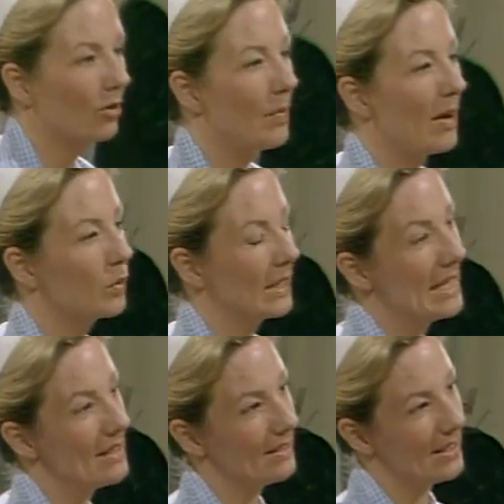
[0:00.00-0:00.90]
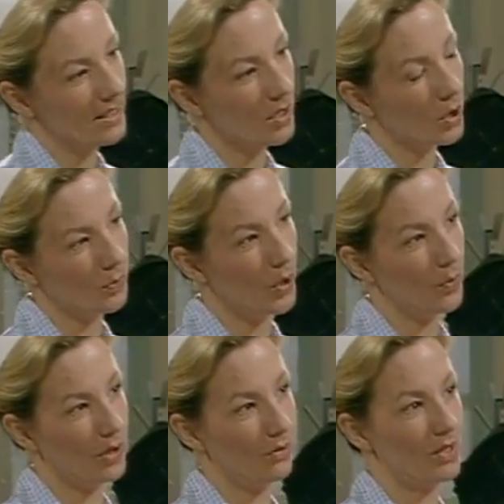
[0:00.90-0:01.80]
about what is and is not
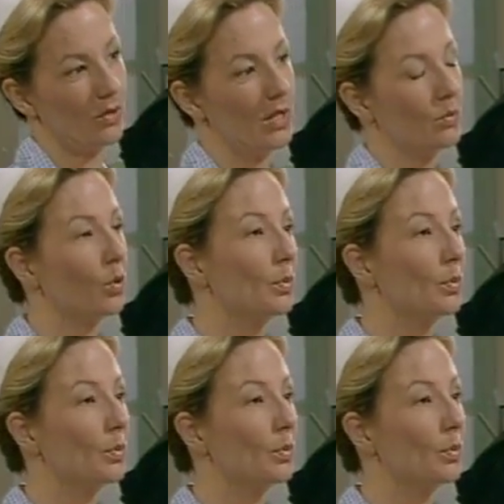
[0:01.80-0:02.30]
appropriate dress on this ward, but